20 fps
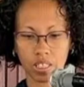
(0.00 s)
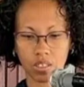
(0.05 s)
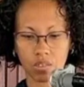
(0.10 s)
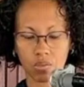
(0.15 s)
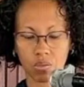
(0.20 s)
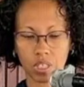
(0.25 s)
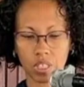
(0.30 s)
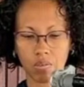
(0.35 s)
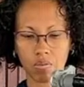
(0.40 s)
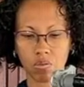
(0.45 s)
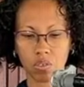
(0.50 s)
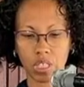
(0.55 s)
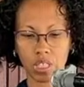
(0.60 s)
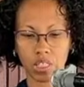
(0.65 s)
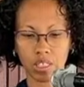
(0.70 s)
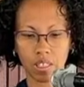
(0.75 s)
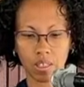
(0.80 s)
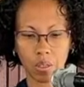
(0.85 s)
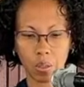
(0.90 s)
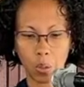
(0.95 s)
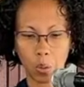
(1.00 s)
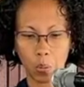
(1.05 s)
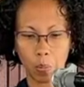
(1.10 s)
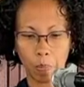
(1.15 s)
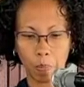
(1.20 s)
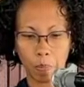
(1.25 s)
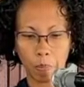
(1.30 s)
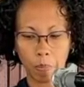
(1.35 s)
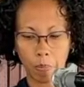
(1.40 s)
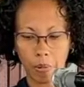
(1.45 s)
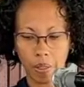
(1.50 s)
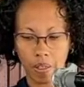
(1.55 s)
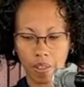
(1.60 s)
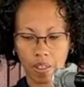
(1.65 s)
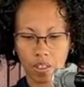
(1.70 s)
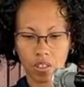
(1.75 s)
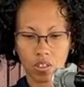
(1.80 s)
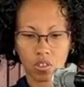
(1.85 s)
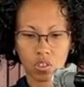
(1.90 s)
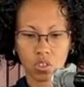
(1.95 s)
we have read.
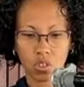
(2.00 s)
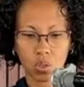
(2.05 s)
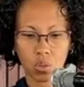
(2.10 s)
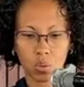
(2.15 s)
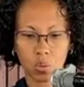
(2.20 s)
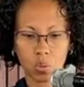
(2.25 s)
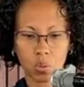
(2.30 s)
So